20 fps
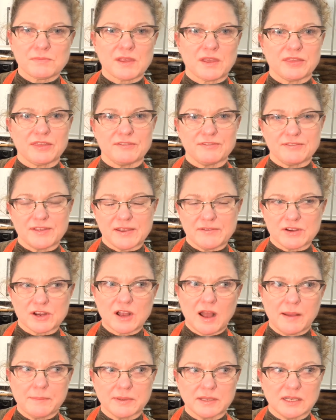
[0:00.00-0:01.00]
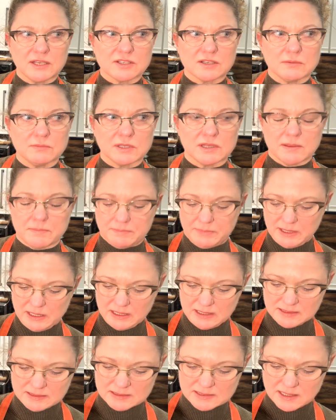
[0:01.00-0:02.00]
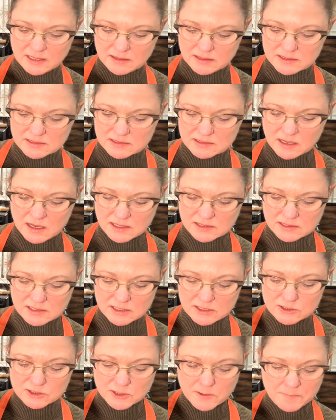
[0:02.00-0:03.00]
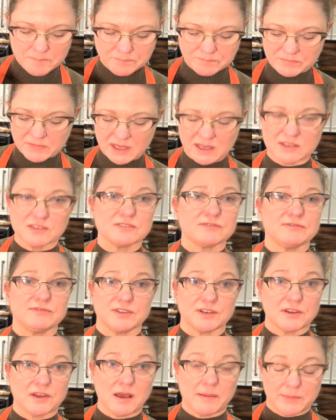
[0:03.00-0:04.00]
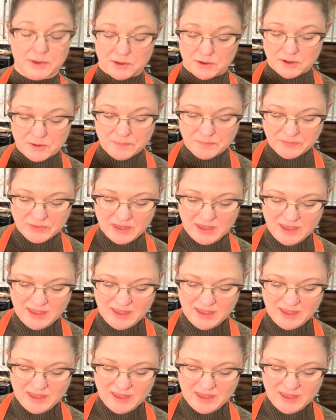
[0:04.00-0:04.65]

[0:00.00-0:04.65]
The flavor combination with the beans and the sausage is phenomenal.